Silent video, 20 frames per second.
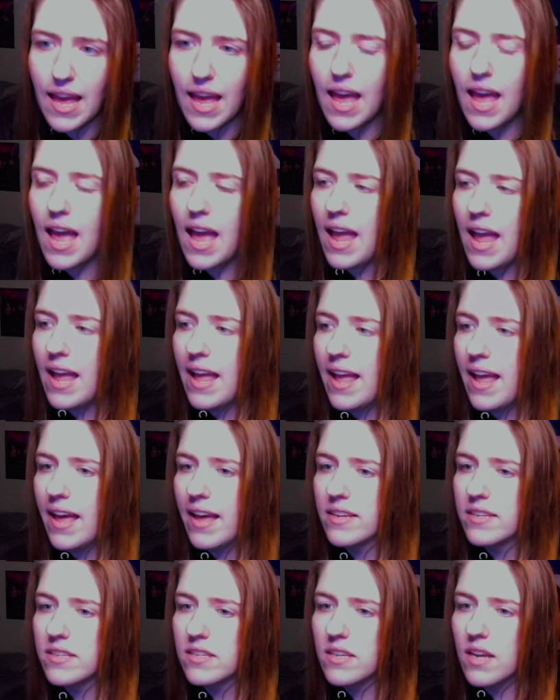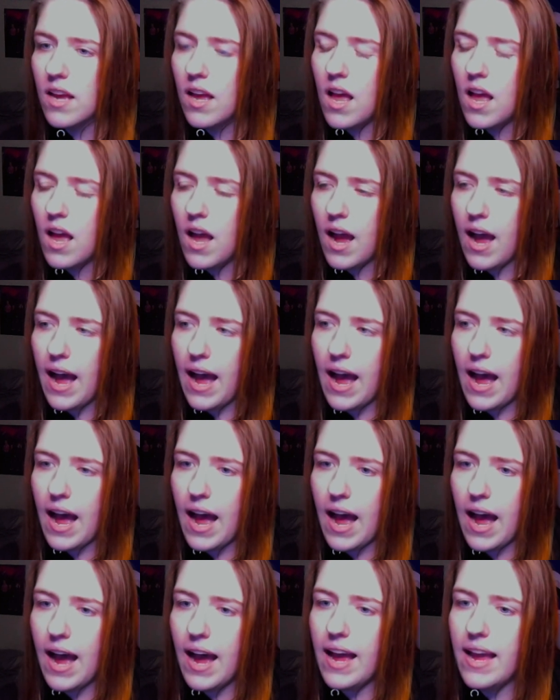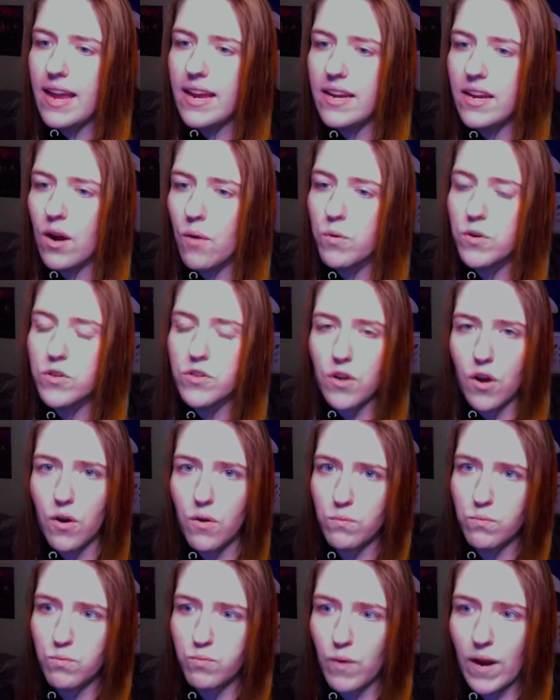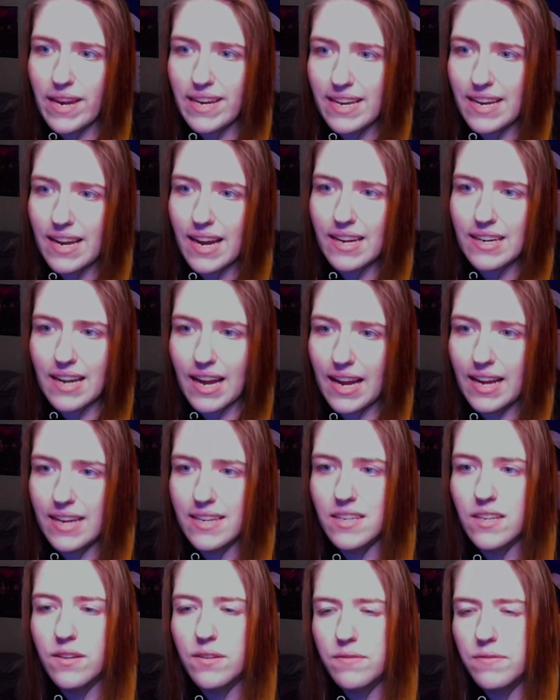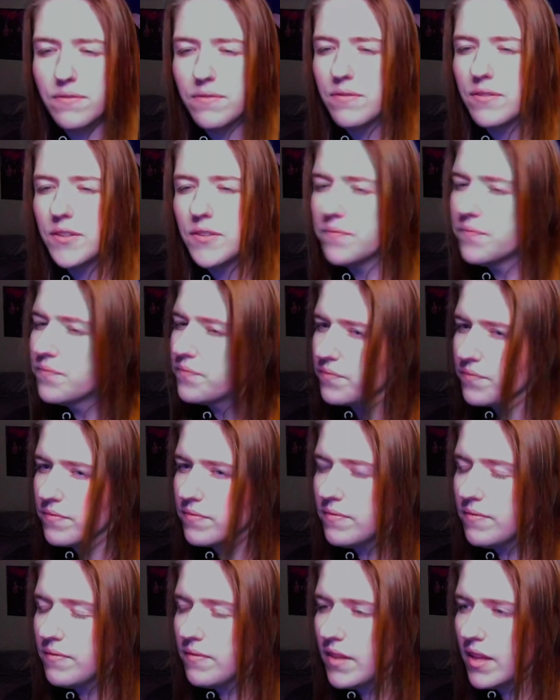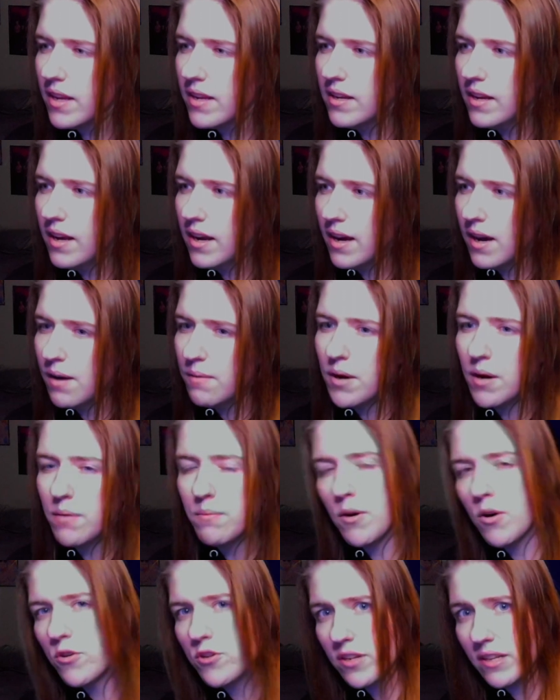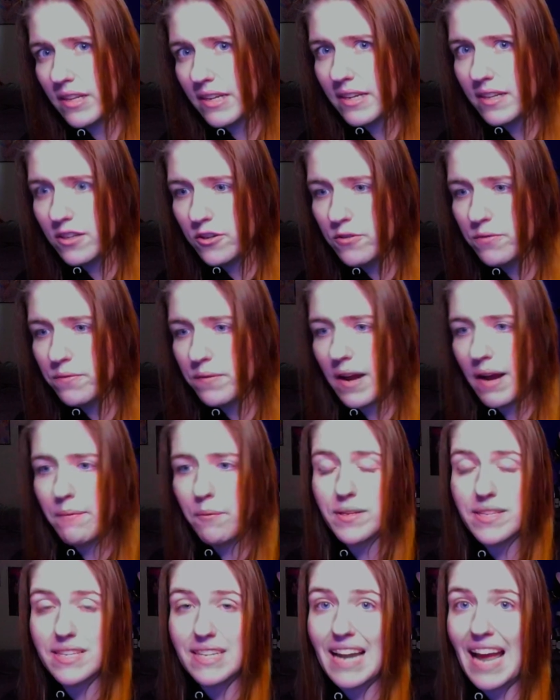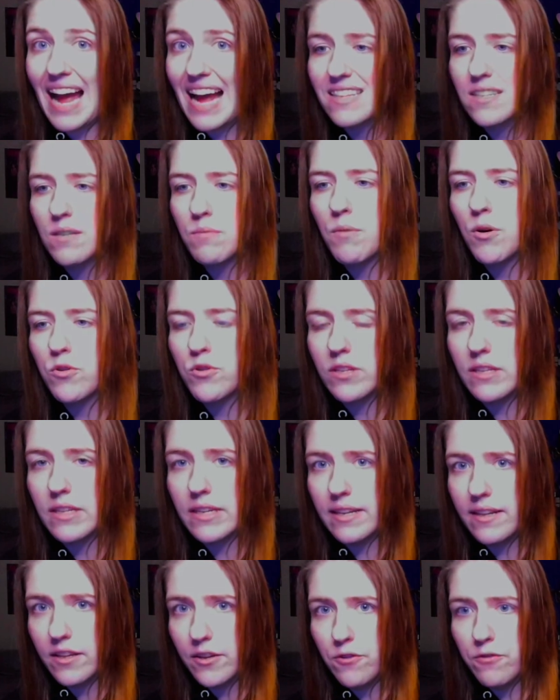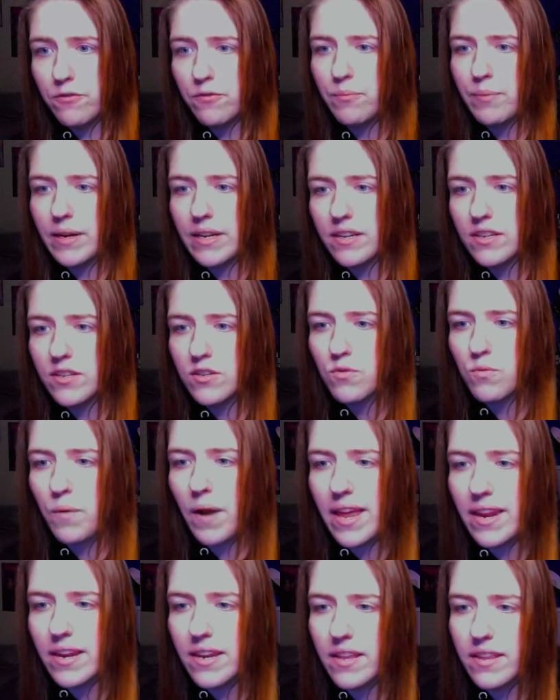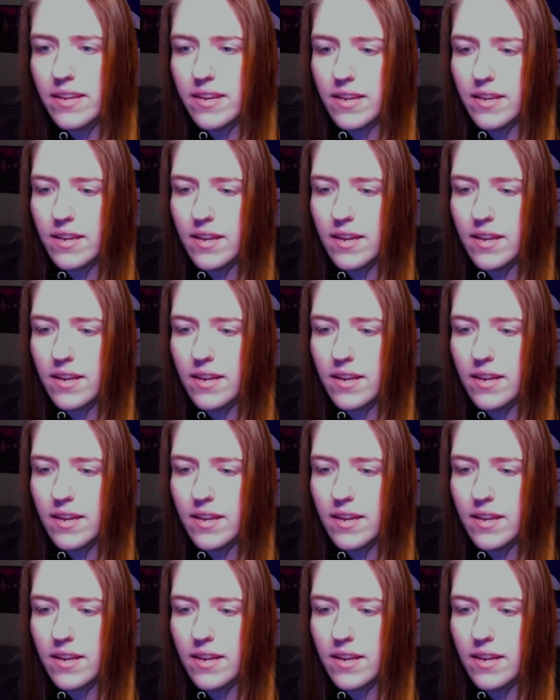And I was already kind of emotionally aloof. I wasn't as emotionally aloof, but it is when the